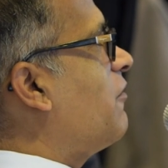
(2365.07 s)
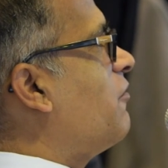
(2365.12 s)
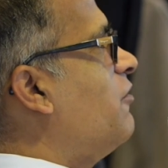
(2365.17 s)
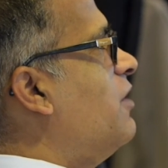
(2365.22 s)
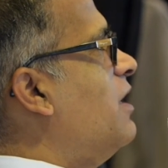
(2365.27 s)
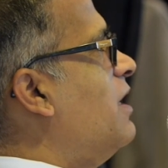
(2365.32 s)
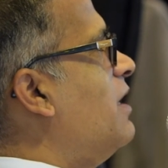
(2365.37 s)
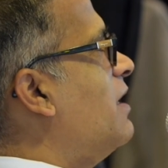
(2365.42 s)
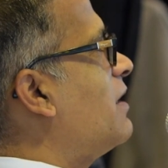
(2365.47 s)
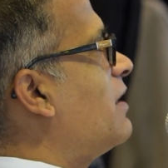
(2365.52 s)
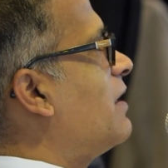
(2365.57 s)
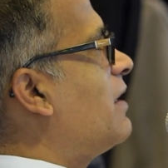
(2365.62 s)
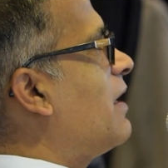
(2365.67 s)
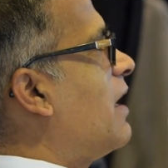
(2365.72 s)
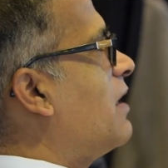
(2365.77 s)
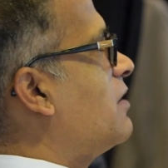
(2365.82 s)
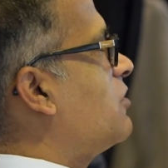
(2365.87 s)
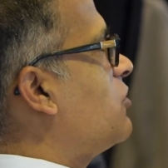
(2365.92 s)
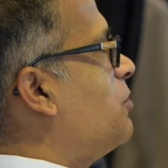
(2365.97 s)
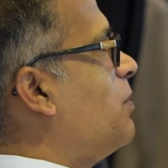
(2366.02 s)
Have we,
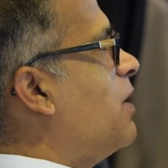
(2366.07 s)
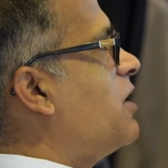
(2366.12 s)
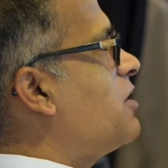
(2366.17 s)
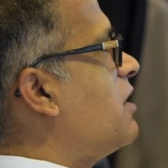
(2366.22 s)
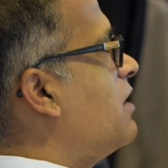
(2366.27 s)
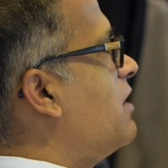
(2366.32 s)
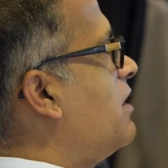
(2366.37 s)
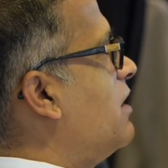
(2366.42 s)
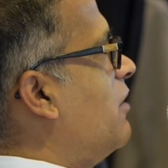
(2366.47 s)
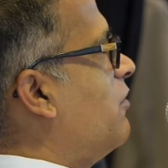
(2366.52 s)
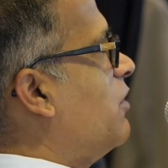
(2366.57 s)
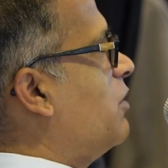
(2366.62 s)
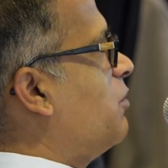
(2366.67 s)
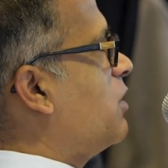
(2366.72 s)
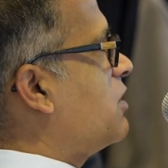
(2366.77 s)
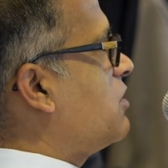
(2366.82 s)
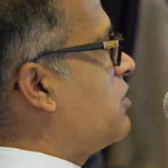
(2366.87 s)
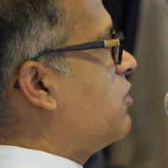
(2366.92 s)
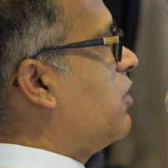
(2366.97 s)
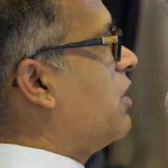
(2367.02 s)
especially given
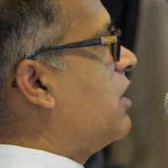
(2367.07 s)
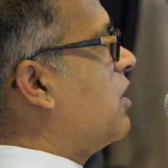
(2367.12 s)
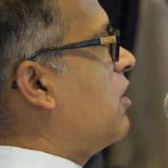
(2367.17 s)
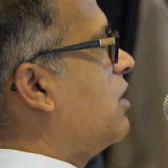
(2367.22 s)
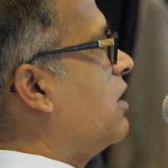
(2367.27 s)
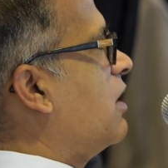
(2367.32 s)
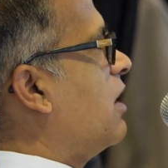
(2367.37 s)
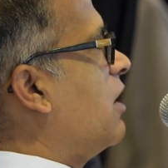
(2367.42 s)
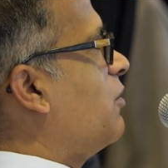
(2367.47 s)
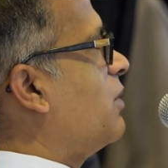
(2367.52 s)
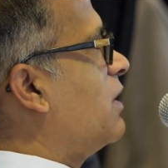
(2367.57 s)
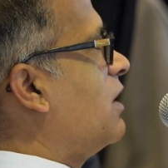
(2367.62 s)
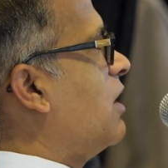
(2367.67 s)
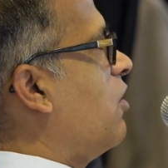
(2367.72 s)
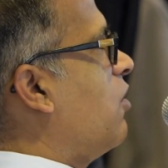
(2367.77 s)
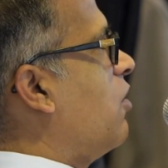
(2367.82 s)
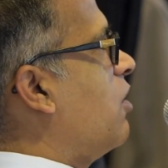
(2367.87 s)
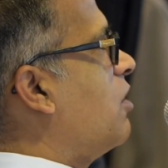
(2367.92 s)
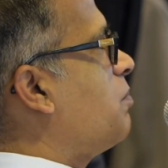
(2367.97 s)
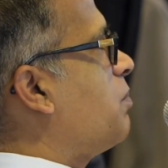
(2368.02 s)
what's going on now with the
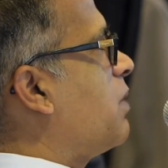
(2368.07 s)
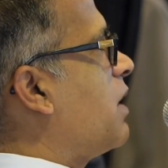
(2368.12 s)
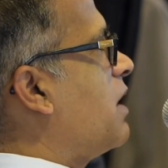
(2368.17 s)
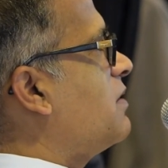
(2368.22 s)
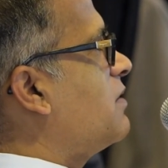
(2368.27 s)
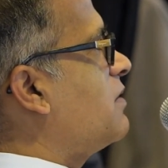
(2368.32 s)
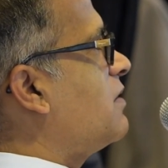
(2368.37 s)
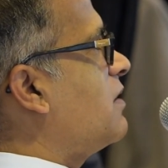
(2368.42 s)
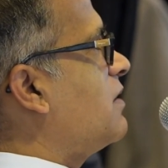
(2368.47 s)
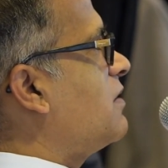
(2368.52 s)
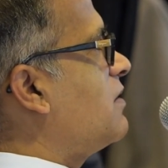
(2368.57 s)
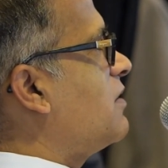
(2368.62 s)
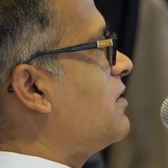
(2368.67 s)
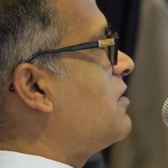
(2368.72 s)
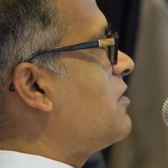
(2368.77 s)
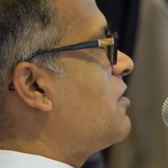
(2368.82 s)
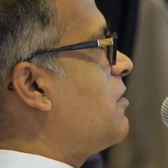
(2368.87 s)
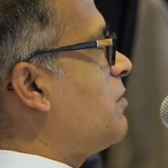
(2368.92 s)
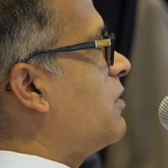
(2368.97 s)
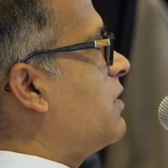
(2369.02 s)
oil prices
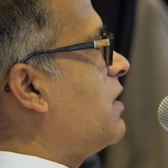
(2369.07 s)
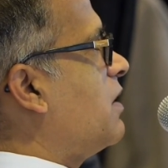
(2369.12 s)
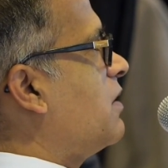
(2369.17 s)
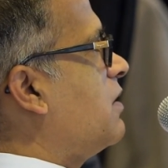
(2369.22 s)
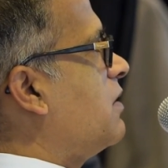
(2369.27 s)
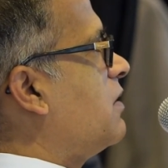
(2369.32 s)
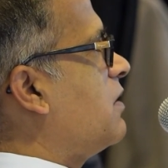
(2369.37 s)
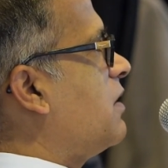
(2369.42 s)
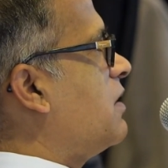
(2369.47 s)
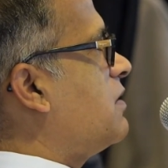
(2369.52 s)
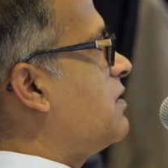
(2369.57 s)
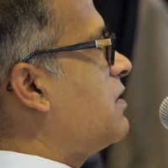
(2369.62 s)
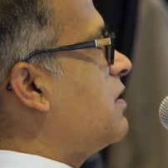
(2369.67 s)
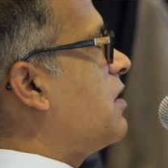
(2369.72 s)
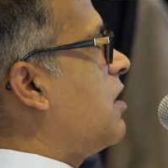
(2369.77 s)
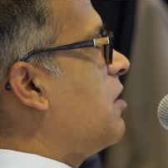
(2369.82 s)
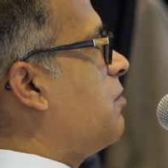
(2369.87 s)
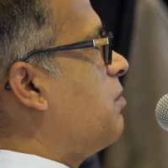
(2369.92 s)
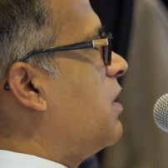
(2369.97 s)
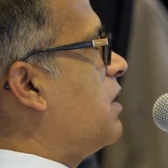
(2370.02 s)
and some of the other things
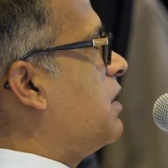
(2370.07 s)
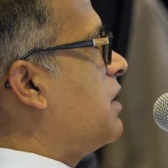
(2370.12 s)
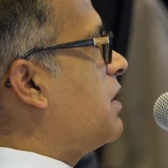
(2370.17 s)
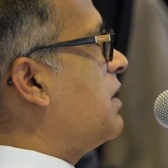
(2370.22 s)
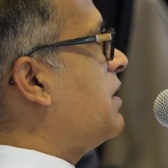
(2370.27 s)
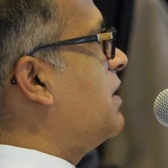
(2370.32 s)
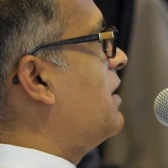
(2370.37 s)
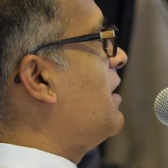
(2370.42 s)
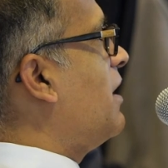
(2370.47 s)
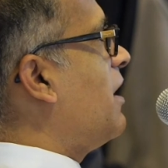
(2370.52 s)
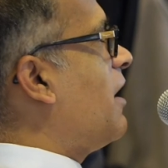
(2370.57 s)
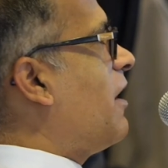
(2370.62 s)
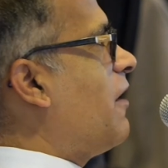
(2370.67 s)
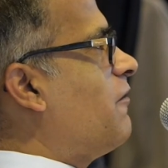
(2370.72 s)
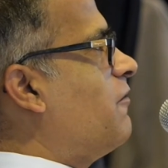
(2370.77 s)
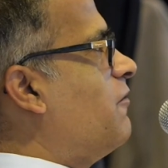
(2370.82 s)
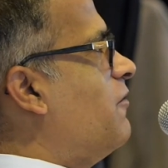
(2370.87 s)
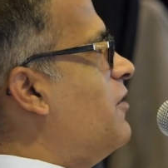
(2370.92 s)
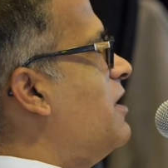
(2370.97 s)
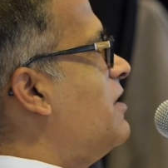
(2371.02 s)
in Alberta,
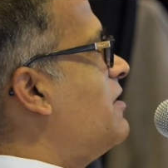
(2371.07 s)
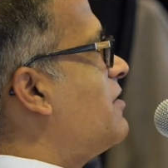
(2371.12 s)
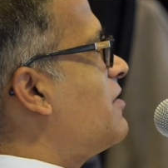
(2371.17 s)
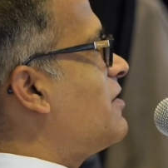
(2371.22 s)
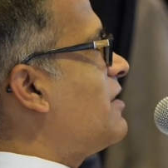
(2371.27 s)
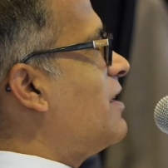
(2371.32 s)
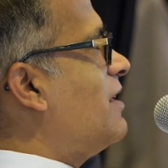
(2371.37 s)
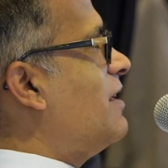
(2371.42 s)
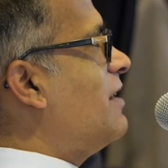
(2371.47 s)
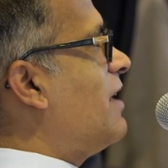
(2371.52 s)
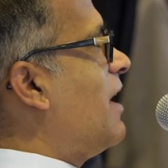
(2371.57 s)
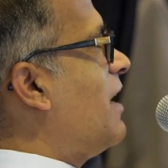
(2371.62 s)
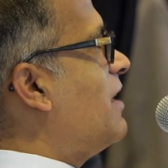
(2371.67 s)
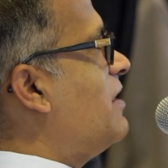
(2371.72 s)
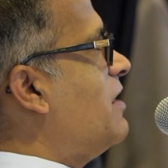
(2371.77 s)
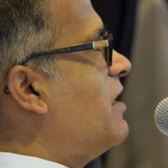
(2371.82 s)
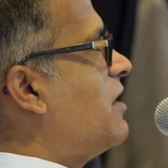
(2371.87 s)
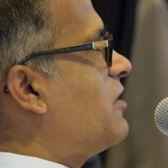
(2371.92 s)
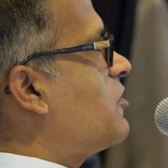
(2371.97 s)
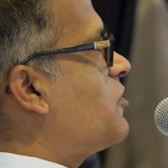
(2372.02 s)
have we seen
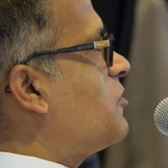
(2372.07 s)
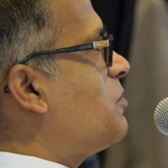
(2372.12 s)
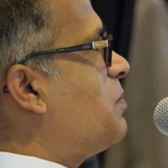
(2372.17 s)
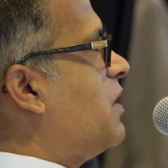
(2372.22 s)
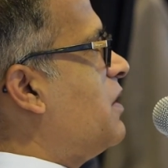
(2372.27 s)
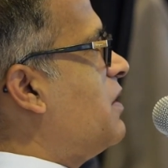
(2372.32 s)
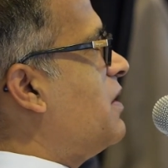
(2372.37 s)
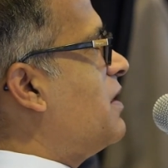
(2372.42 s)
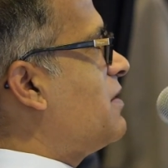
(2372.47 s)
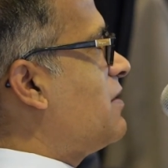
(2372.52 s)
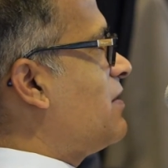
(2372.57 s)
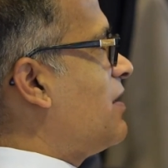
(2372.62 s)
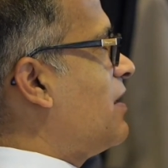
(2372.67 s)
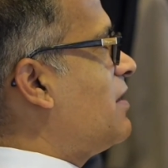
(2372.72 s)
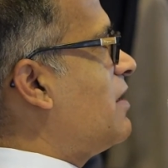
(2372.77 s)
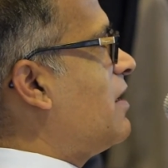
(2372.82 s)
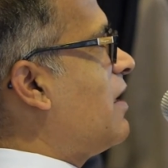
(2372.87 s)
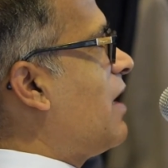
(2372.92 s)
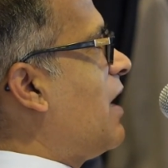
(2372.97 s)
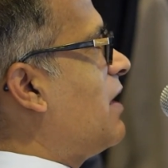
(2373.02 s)
any experience
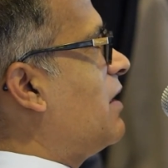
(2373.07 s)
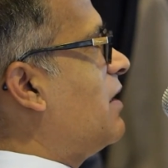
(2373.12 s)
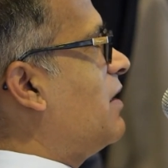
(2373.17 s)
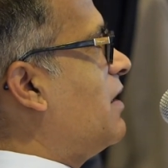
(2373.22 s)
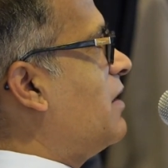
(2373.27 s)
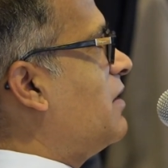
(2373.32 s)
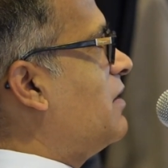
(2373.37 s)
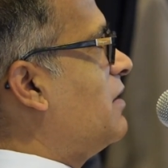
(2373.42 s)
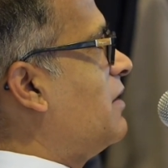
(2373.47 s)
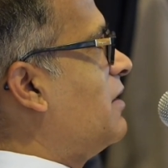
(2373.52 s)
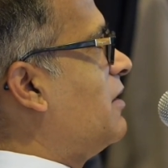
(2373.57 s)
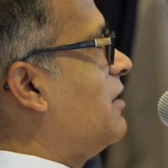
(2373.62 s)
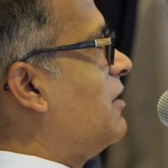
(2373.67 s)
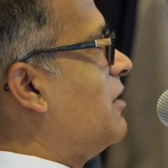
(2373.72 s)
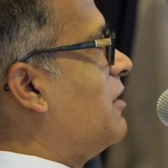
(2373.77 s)
in Canada